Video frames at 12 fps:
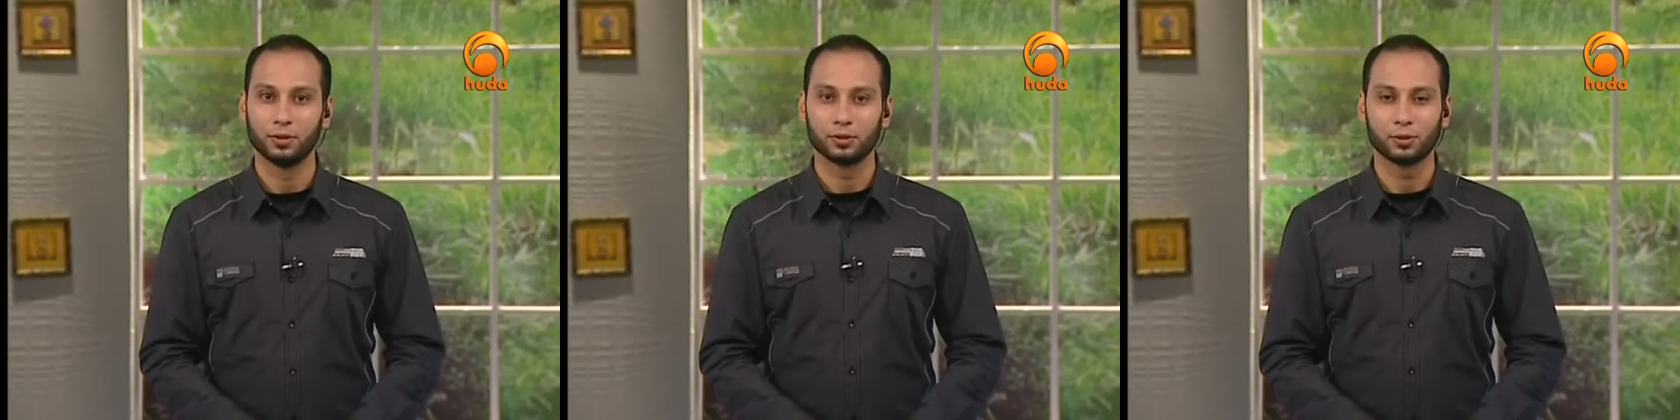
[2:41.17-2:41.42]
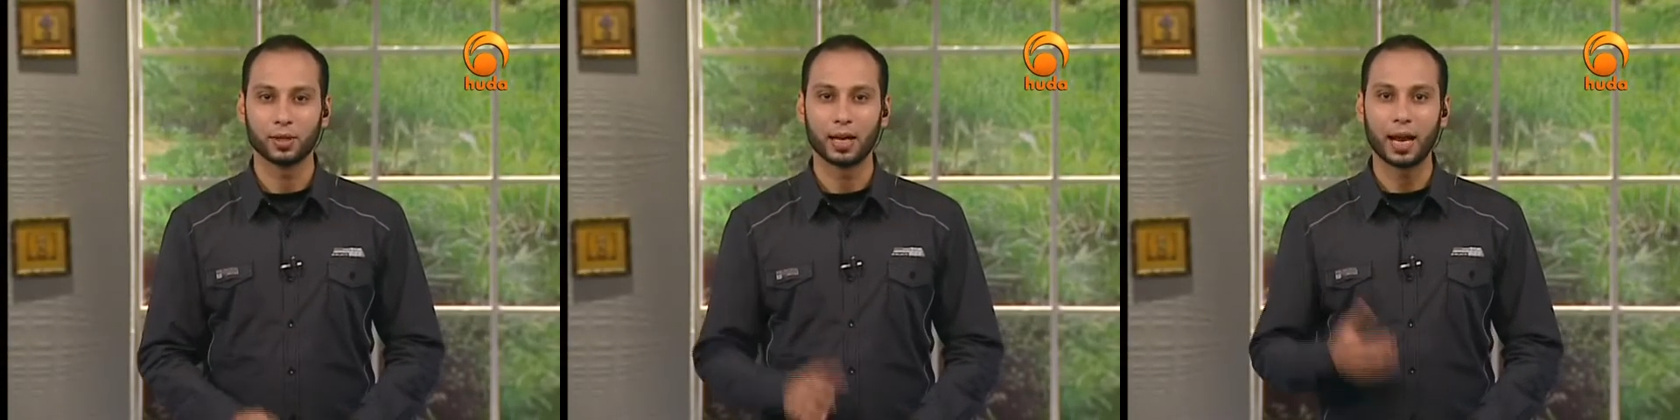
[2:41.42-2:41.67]

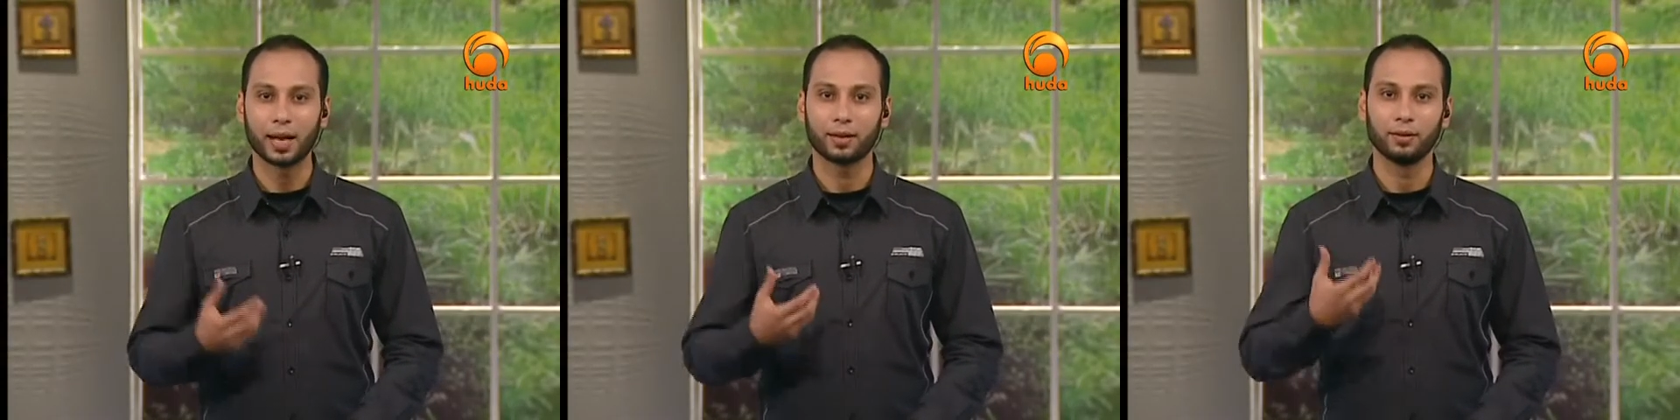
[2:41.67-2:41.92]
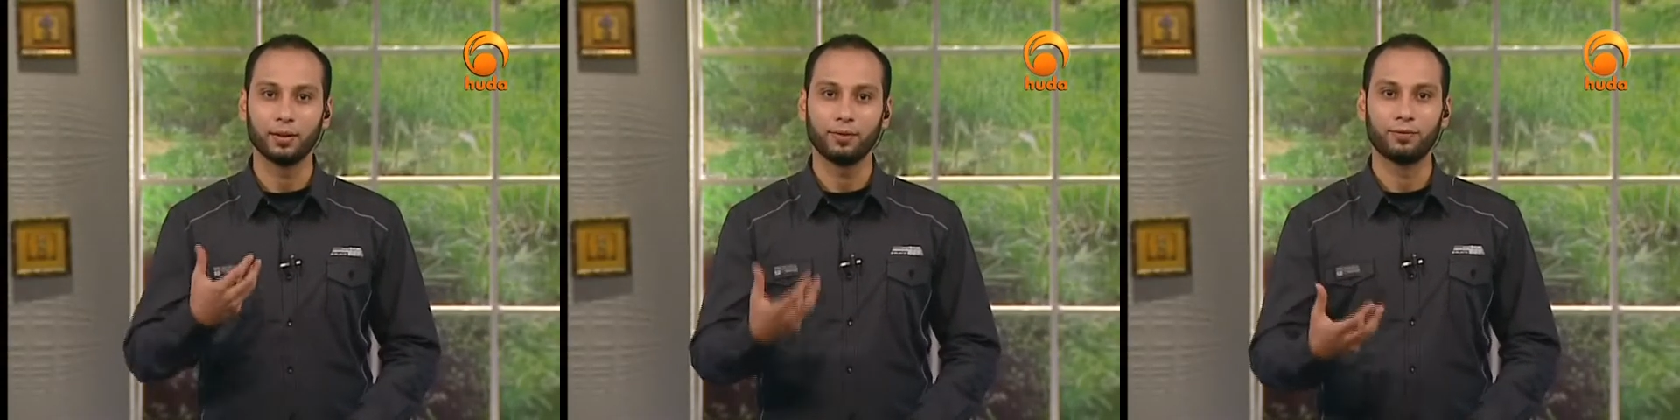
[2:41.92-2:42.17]
so that I
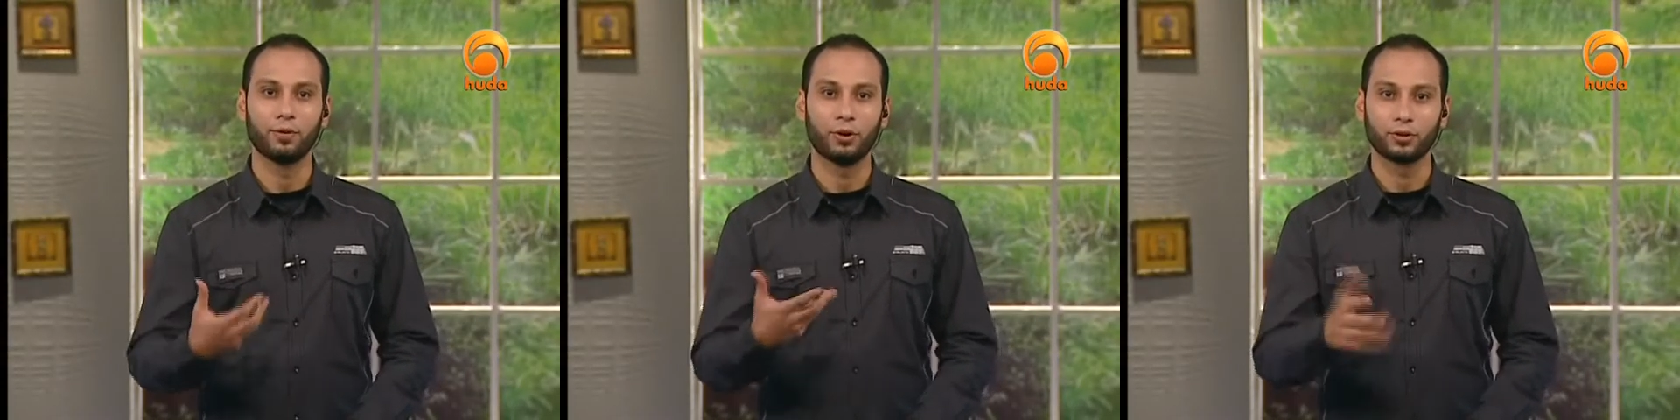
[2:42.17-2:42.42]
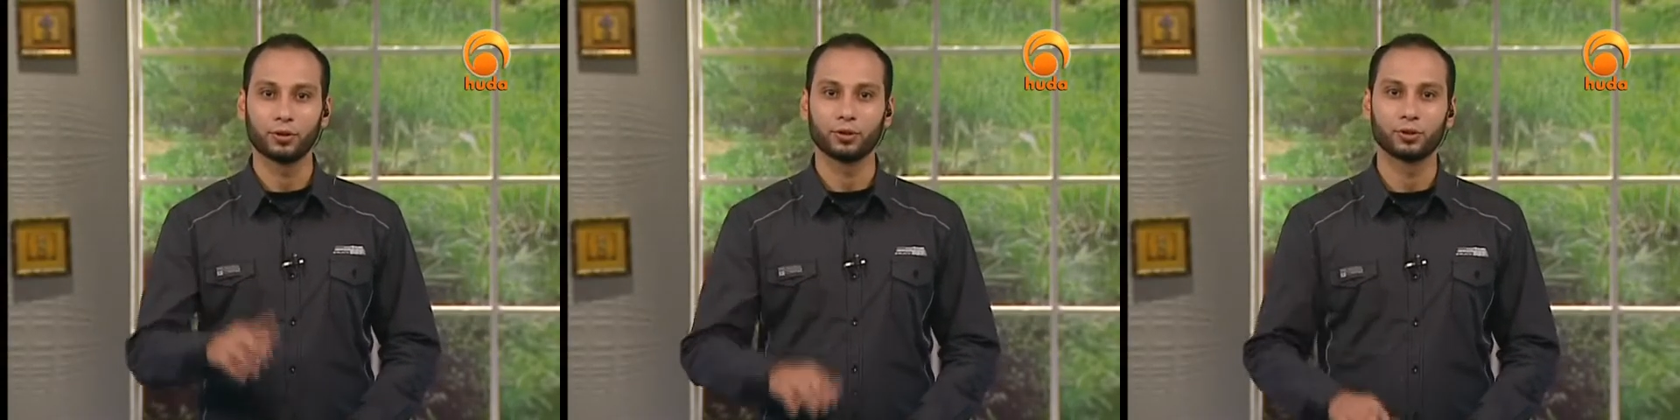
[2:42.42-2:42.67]
can live
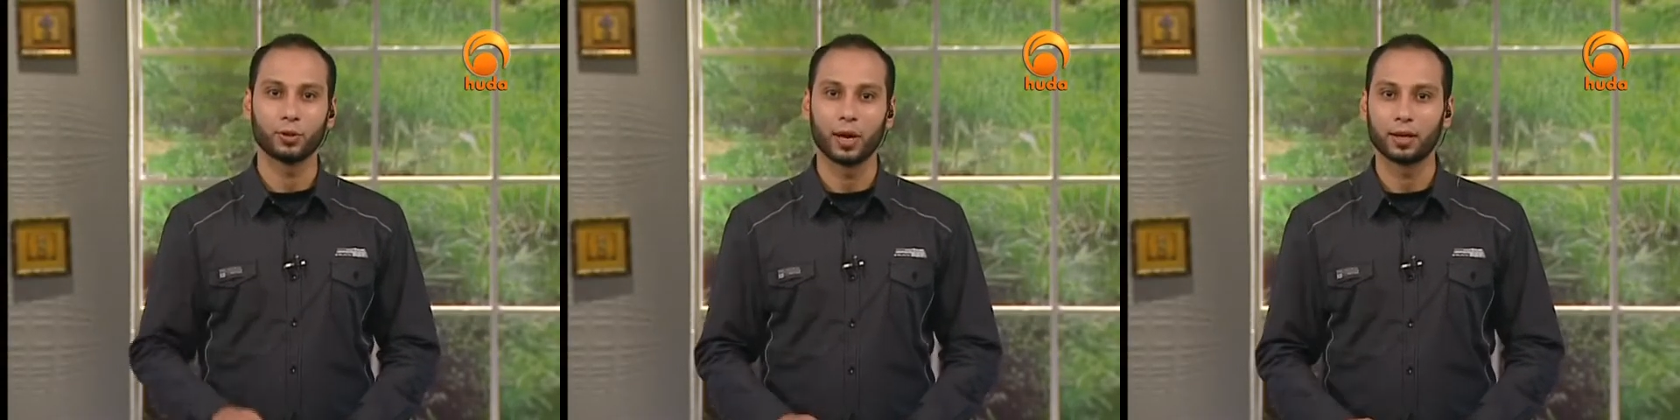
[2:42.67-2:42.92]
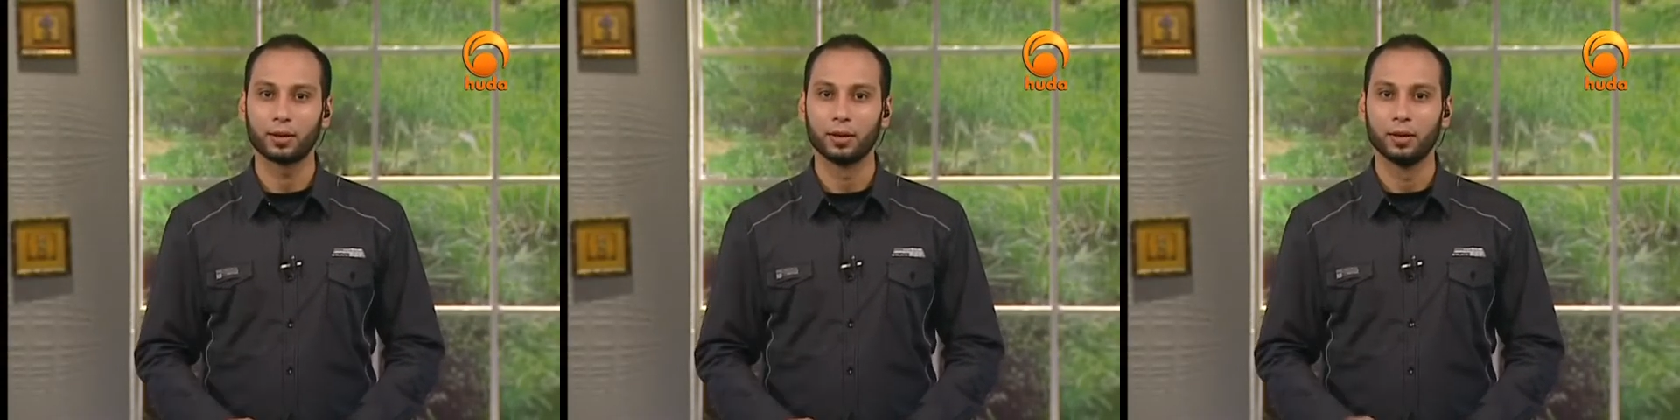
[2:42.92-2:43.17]
longer, so I
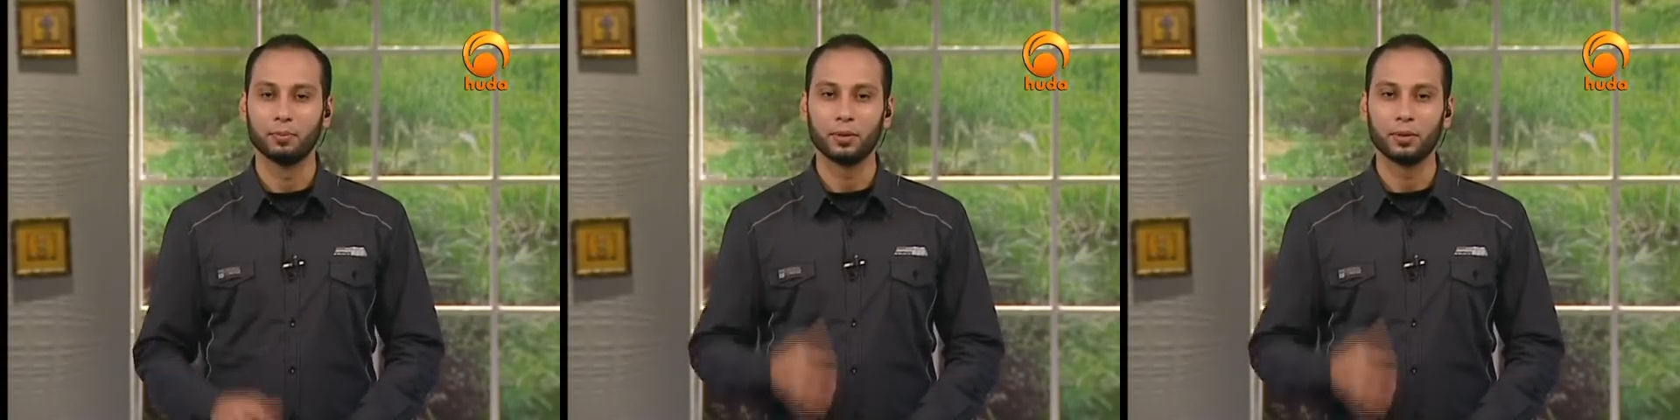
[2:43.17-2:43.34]
can